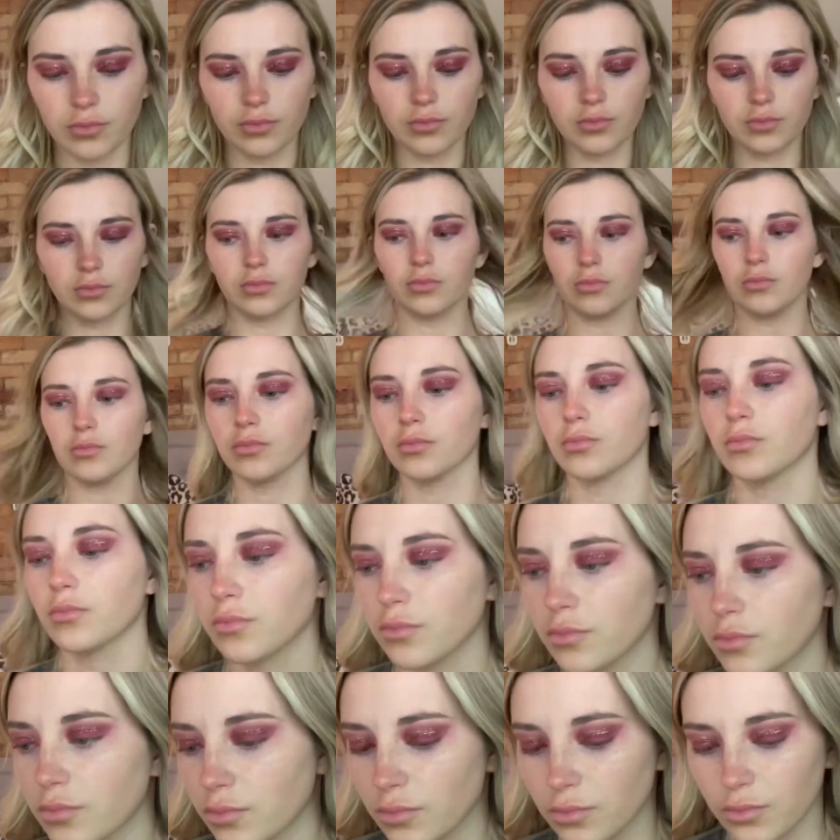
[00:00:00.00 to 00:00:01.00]
Now I'm going
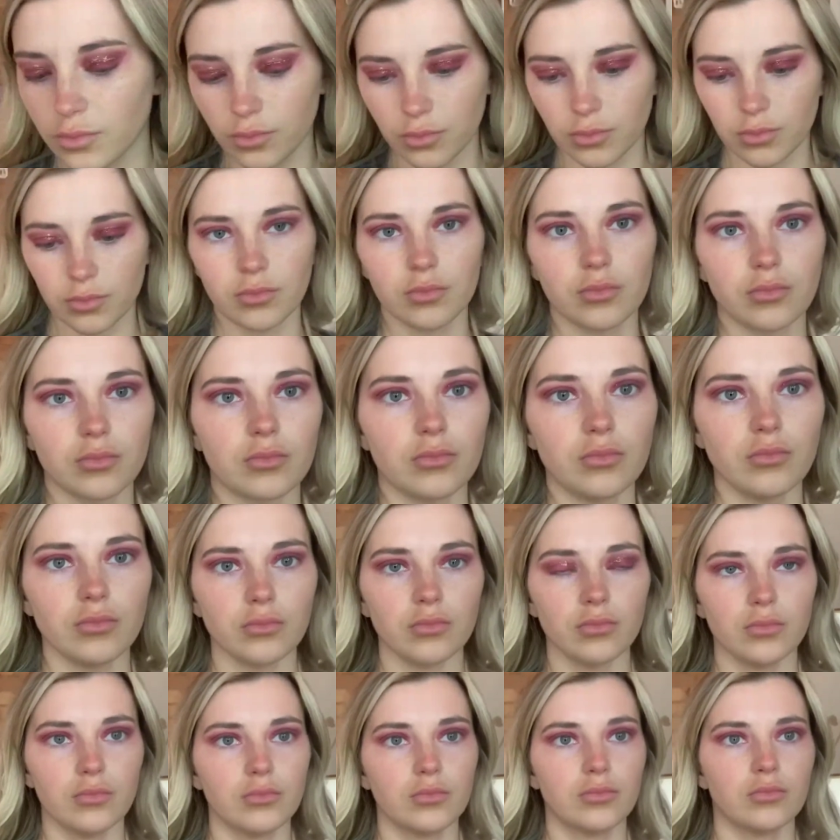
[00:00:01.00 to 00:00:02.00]
to start with my
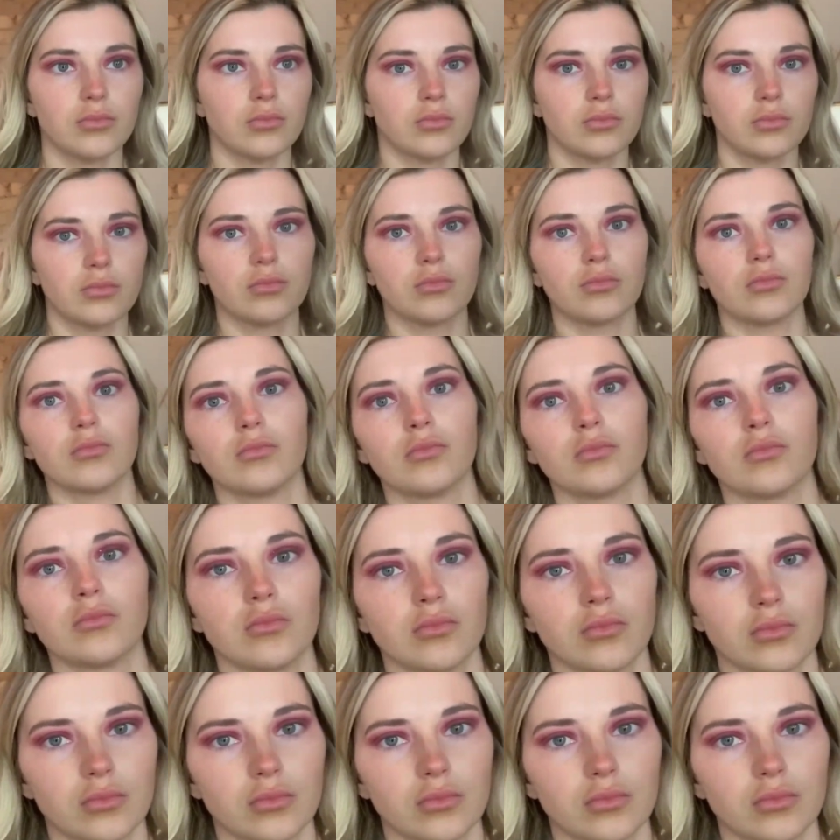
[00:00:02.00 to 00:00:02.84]
normal full